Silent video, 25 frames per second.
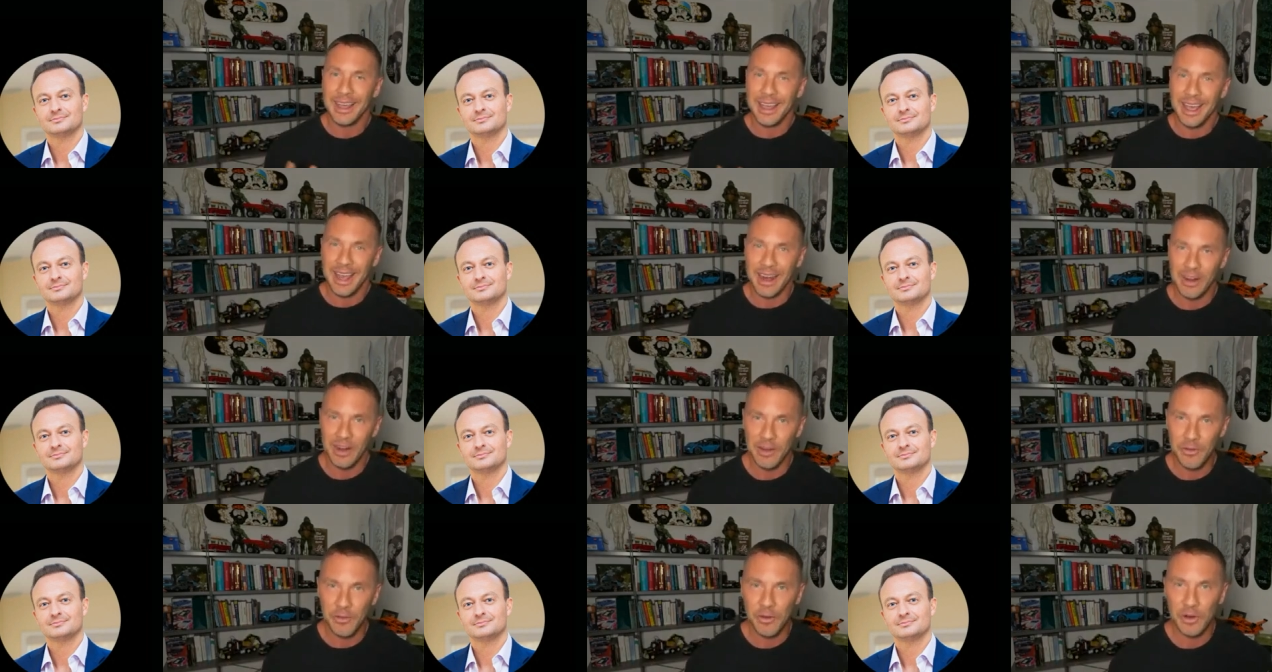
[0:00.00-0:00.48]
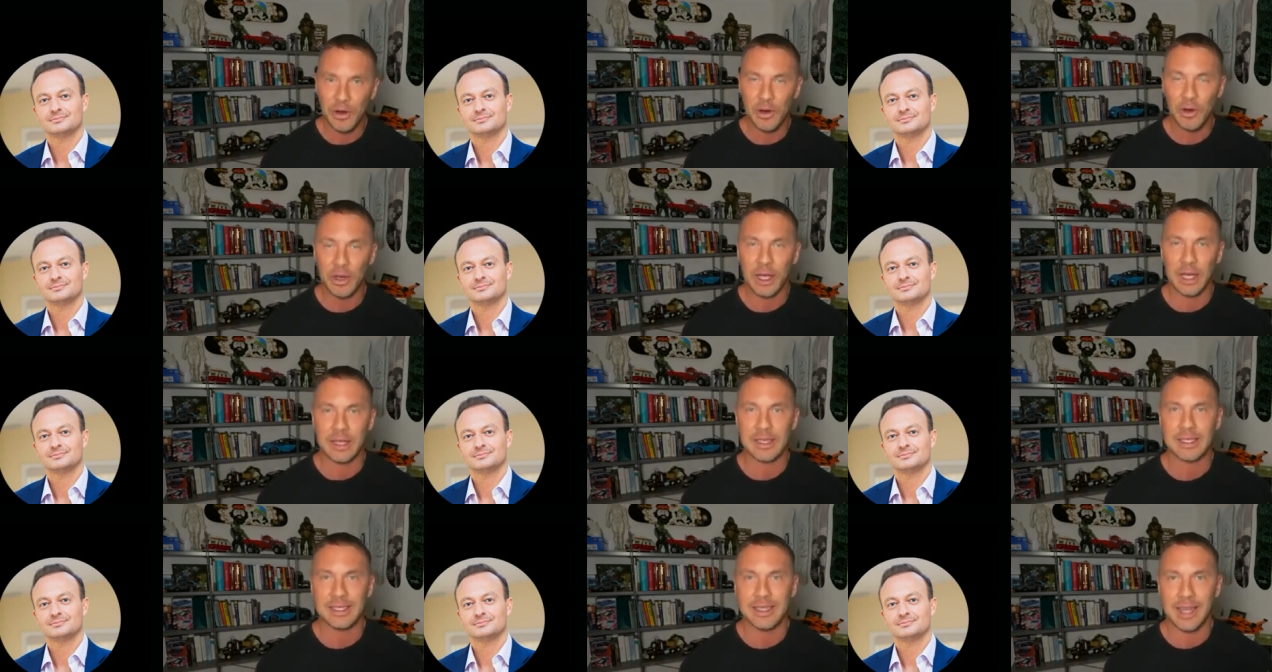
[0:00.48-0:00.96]
Speaker 1: And if you look
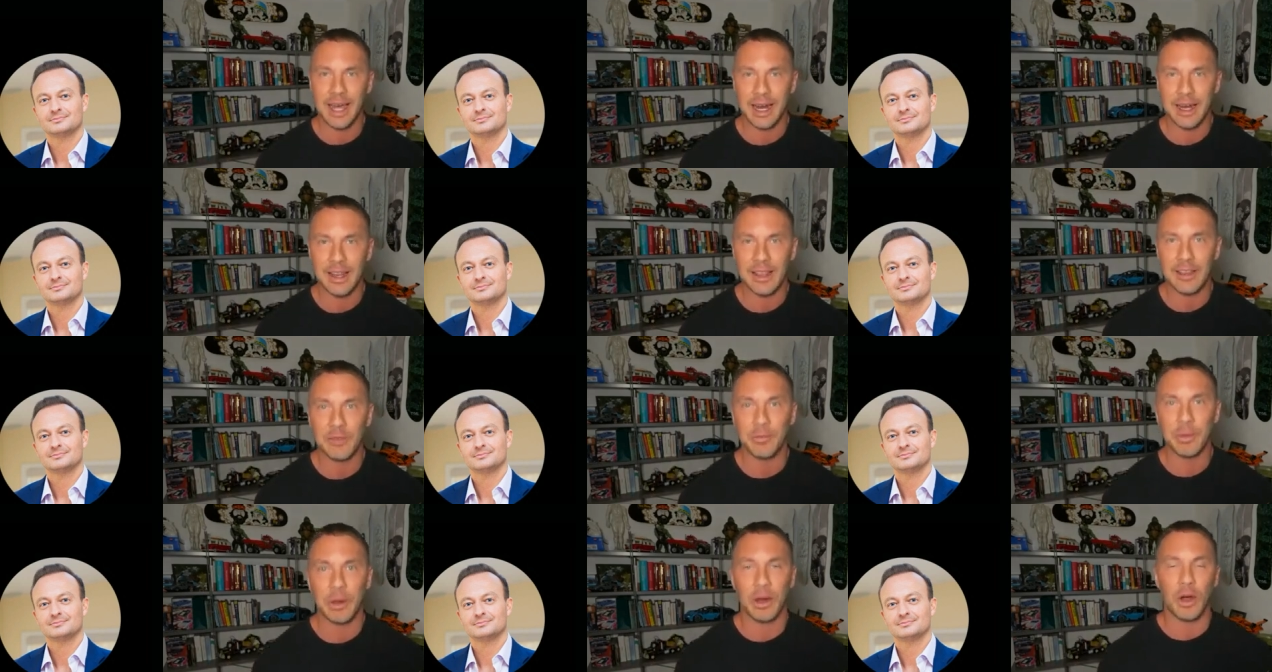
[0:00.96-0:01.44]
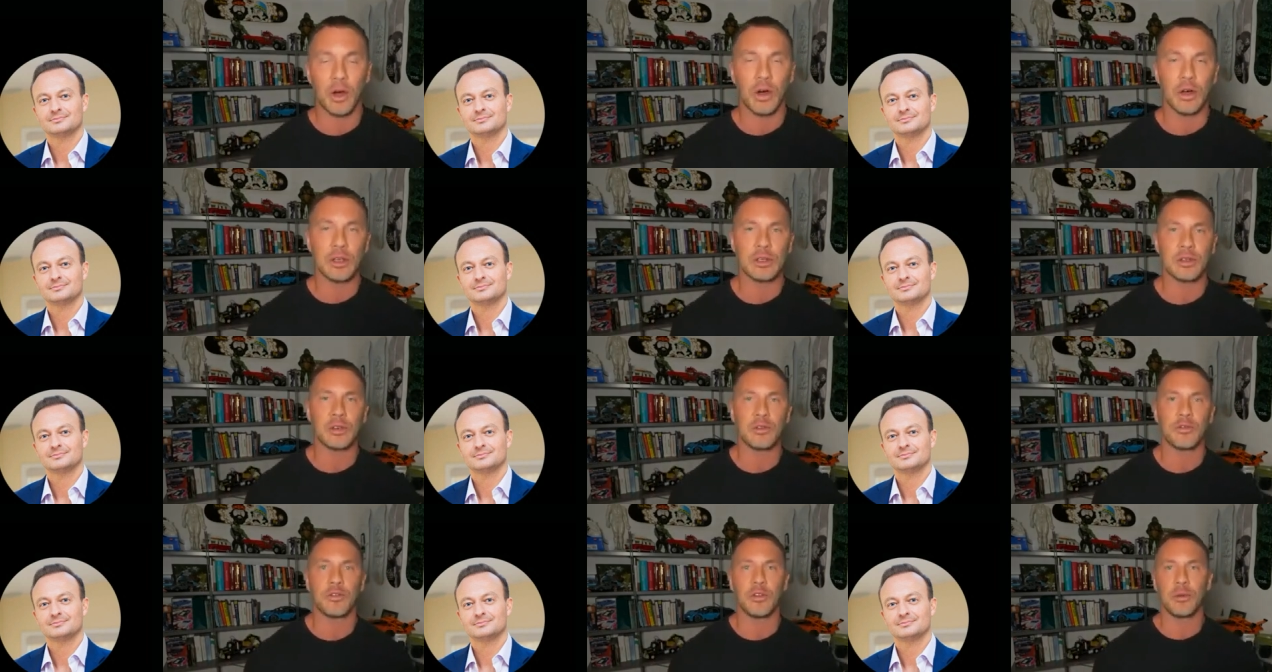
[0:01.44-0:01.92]
at studies, but
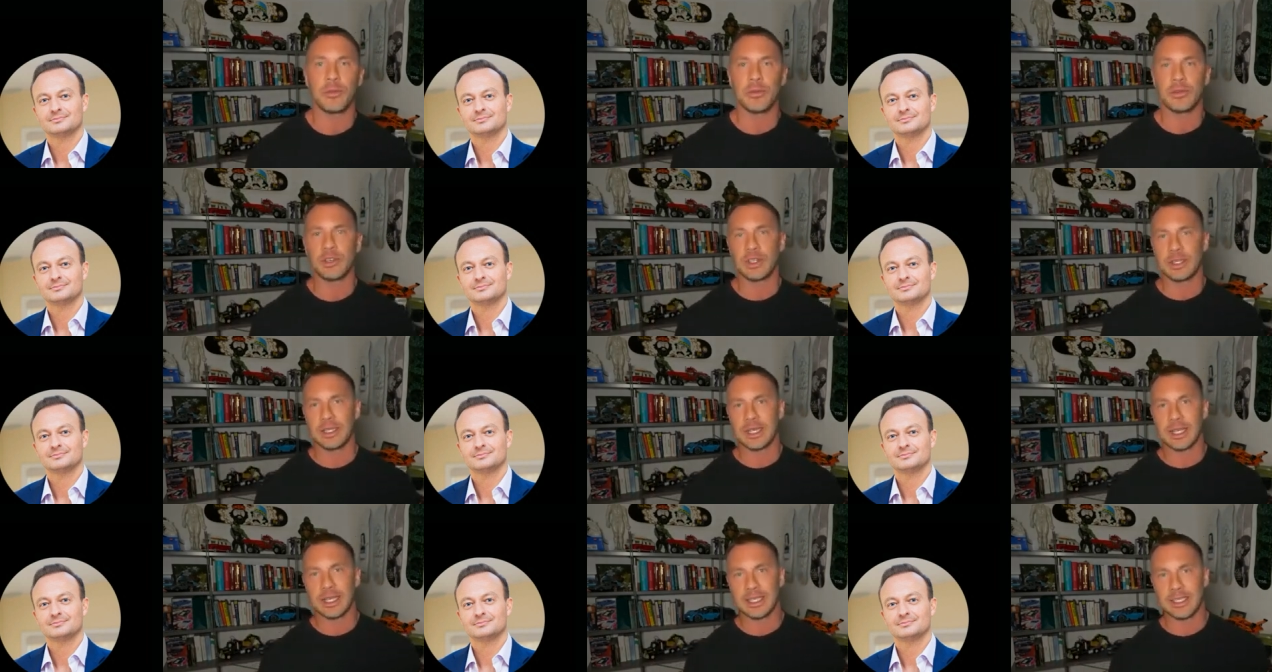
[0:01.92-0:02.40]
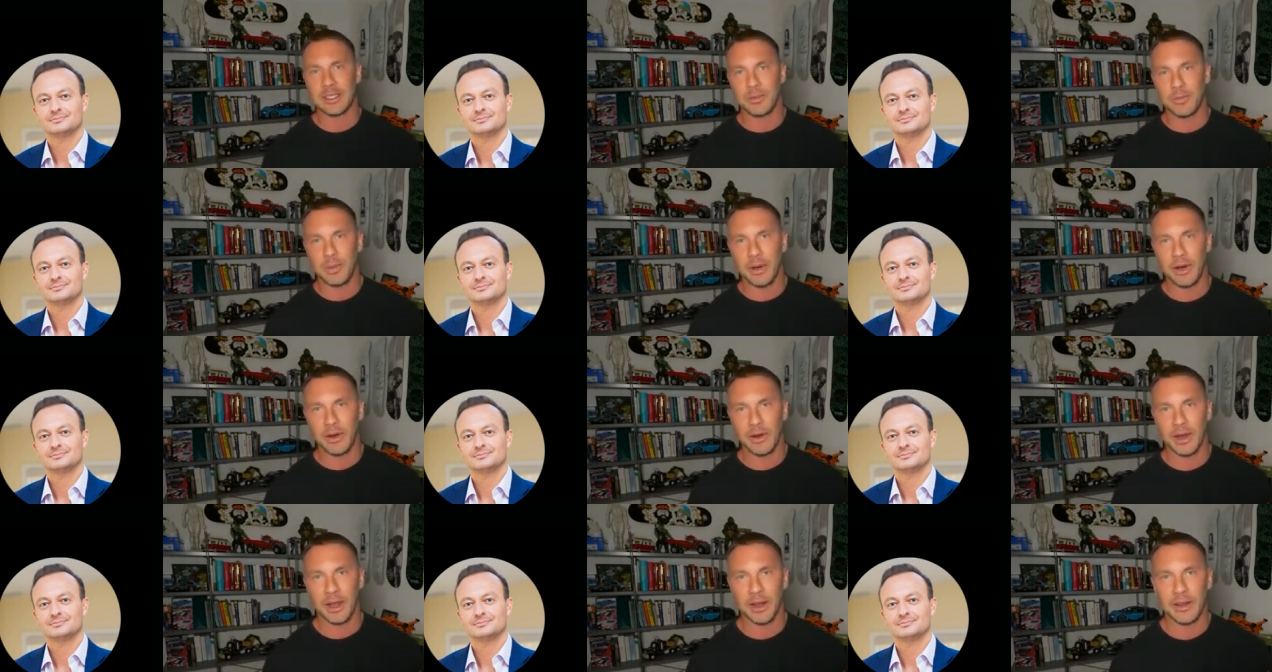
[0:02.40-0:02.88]
also from just
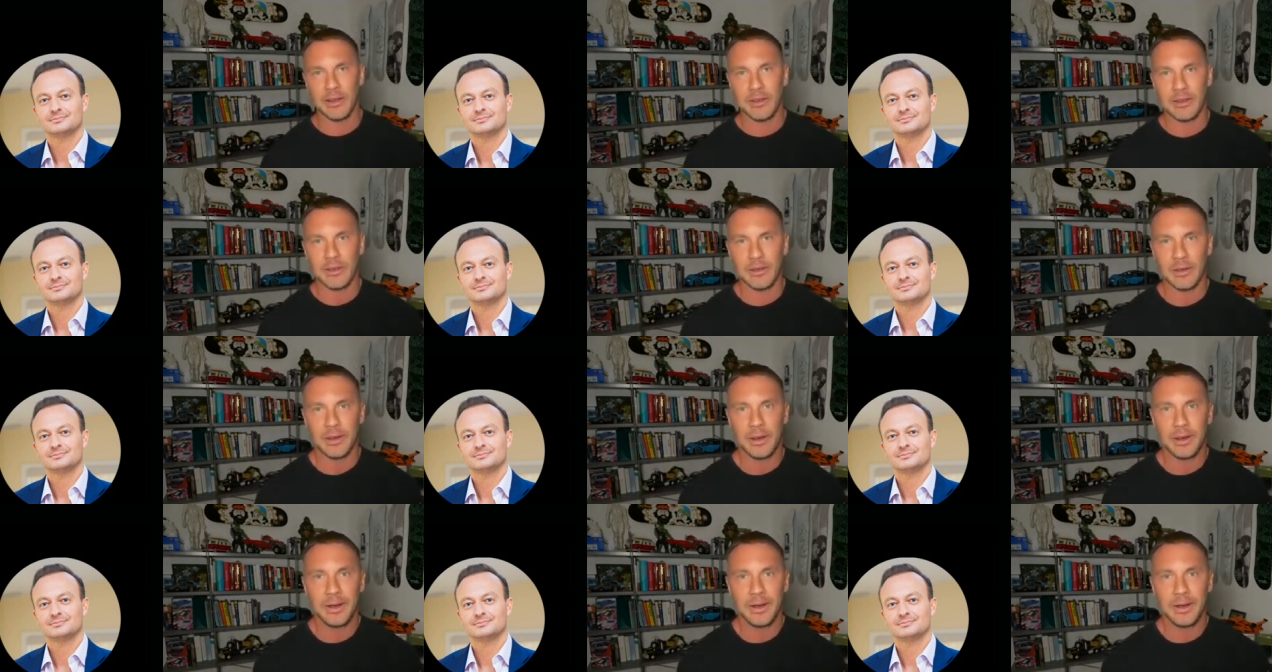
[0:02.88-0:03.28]
experience,